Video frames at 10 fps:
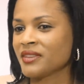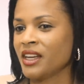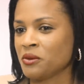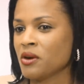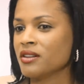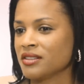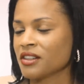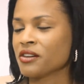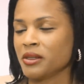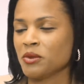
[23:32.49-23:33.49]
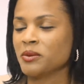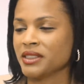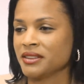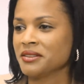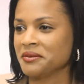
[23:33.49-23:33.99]
it was a great
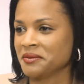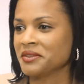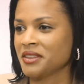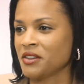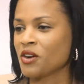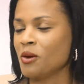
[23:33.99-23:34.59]
moment of